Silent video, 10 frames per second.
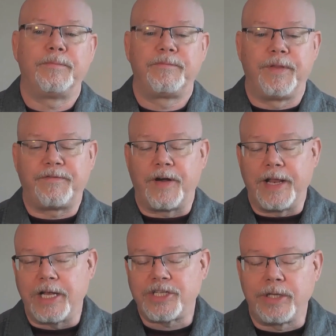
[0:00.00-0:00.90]
The
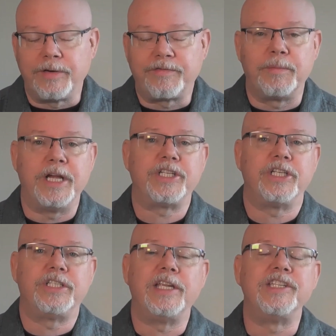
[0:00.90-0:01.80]
financial
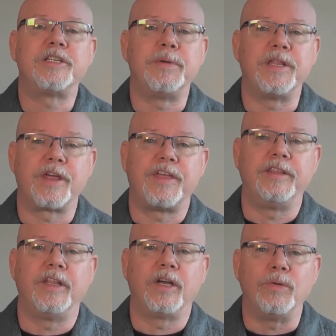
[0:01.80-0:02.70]
information tends to be the
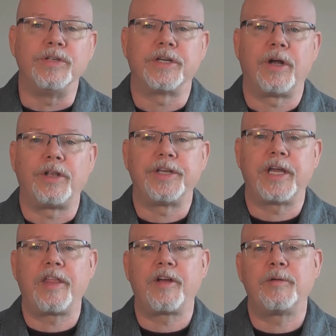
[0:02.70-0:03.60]
thing that glues it all together.